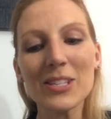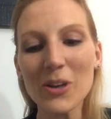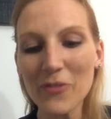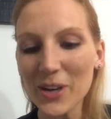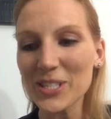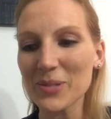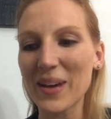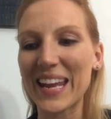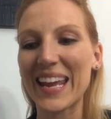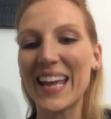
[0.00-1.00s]
So, verse
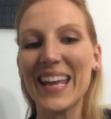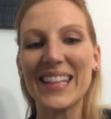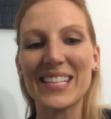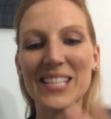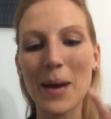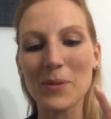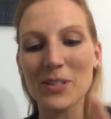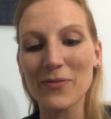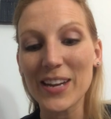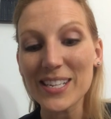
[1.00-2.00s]
20, these
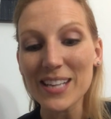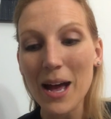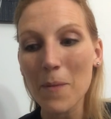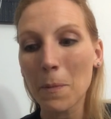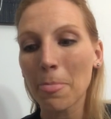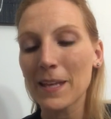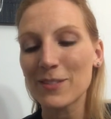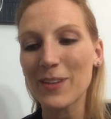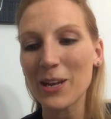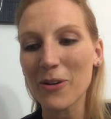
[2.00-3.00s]
chapters finish up
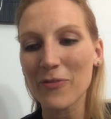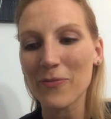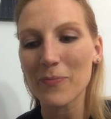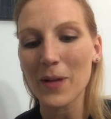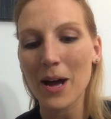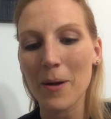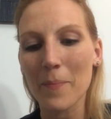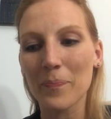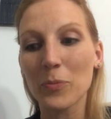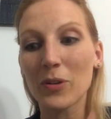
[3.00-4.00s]
this video.
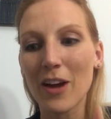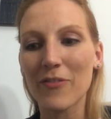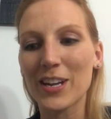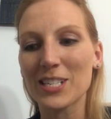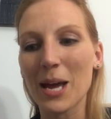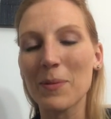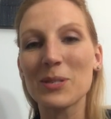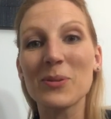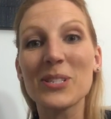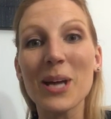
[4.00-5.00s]
Um, will not finish up
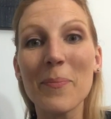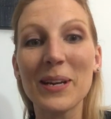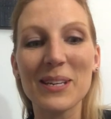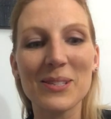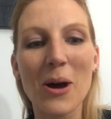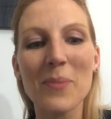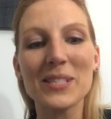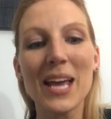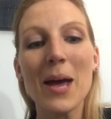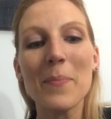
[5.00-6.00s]
because we're jumping to
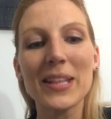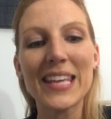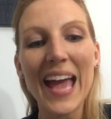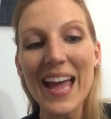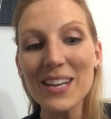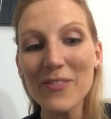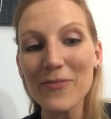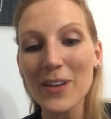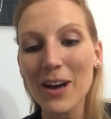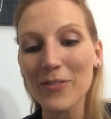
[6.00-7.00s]
Psalms, but the end of
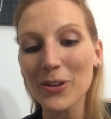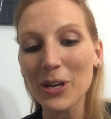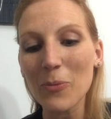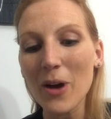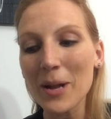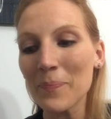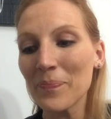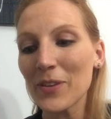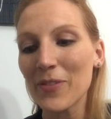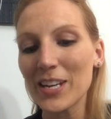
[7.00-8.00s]
uh, 31
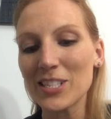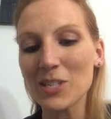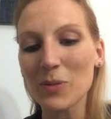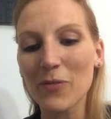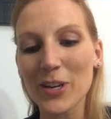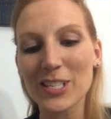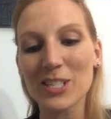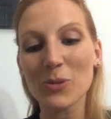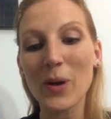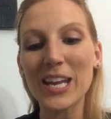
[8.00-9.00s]
finishes with
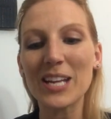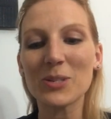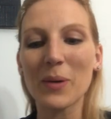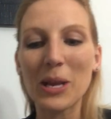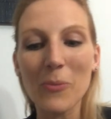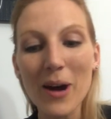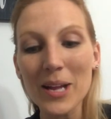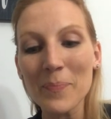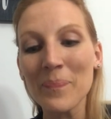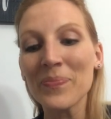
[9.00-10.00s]
verses 20 and
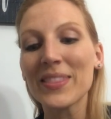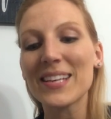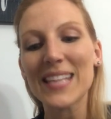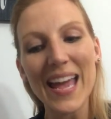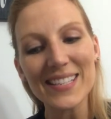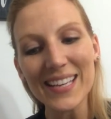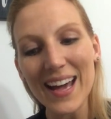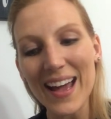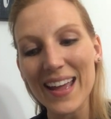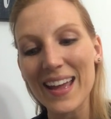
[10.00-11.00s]
21. Thus,
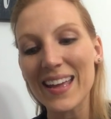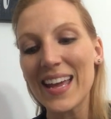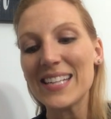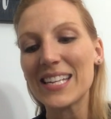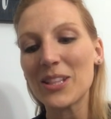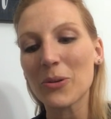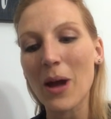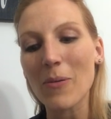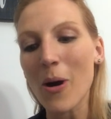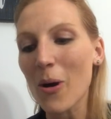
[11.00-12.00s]
Hezekiah did
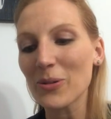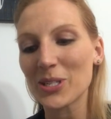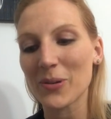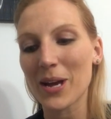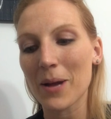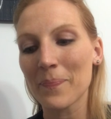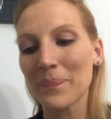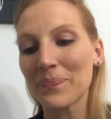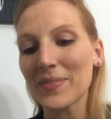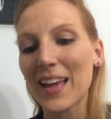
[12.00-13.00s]
throughout all Judah,
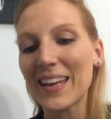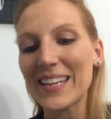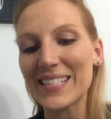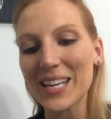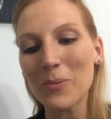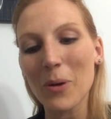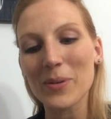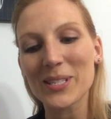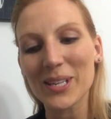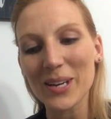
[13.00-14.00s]
and he did what
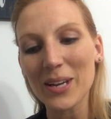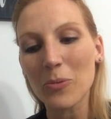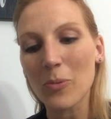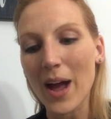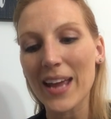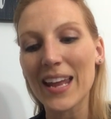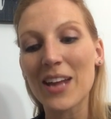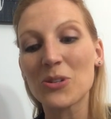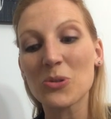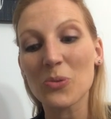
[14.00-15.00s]
was good, right,
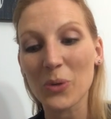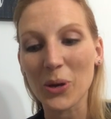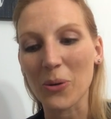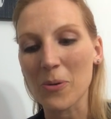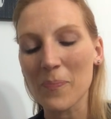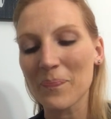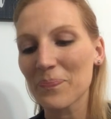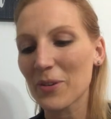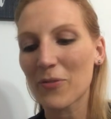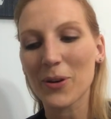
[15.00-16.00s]
and true
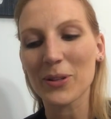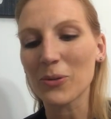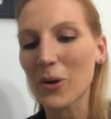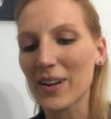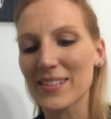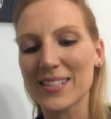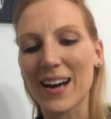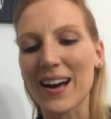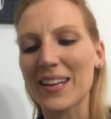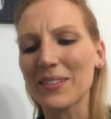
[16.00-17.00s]
before the Lord his
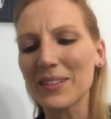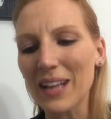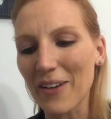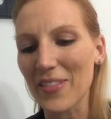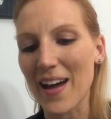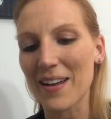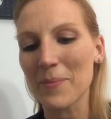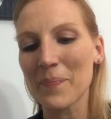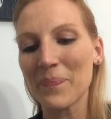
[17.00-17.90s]
God. Love that.